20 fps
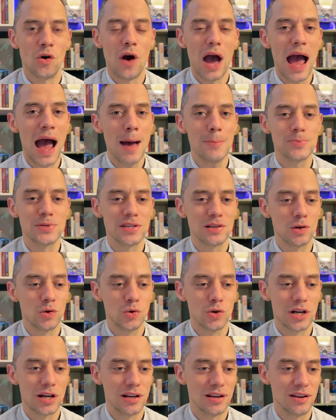
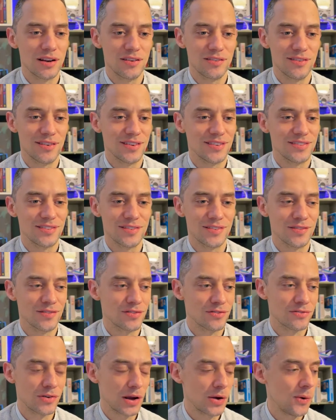absolutely
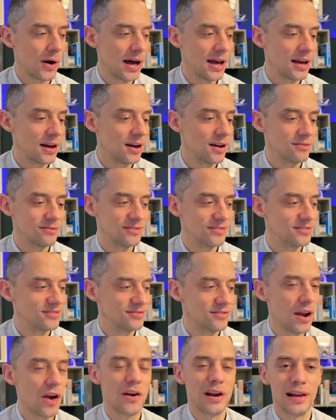require
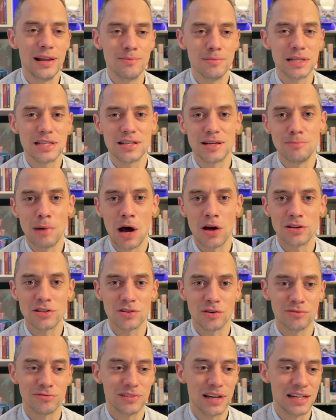very limited amount
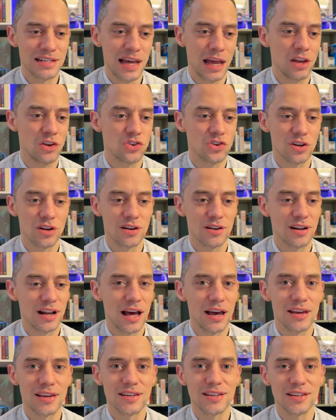of attention,
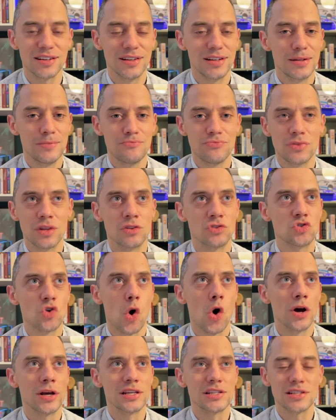like
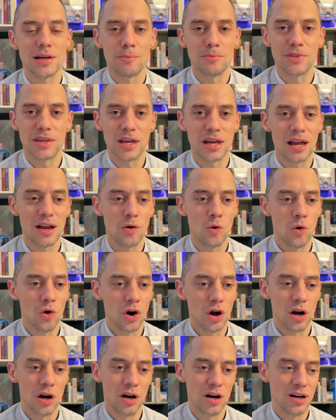drawing something,
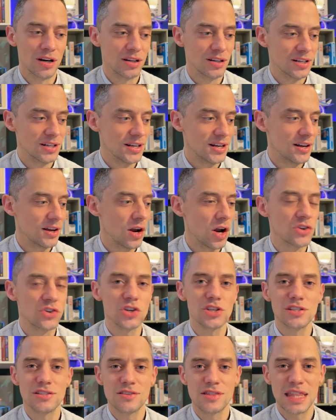or
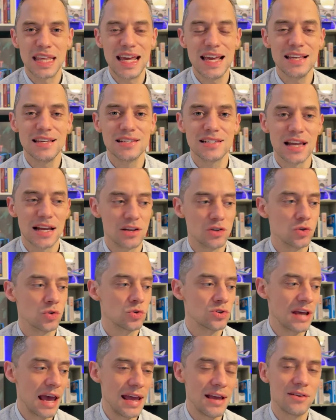just things that you
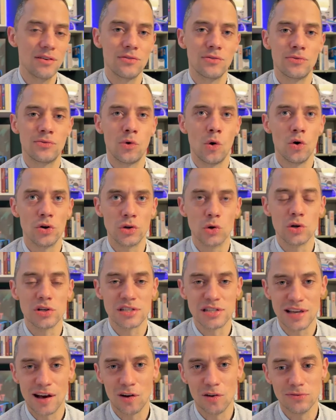take for
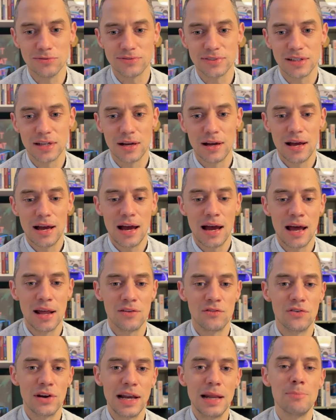yourself
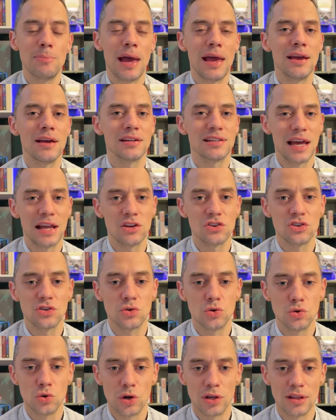and really paying attention
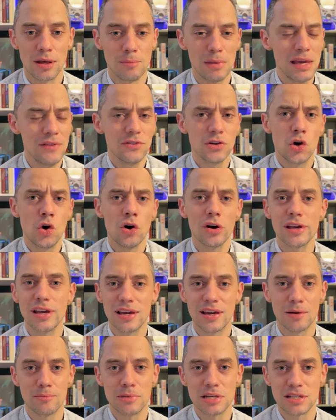to doing them. Even cooking
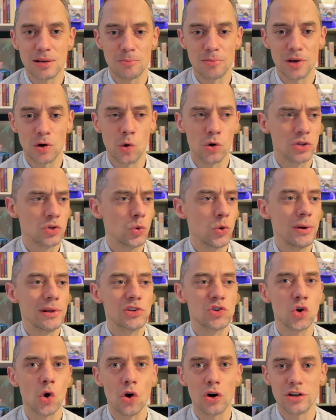can be something, or doing
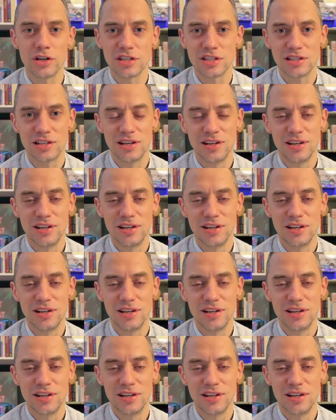chores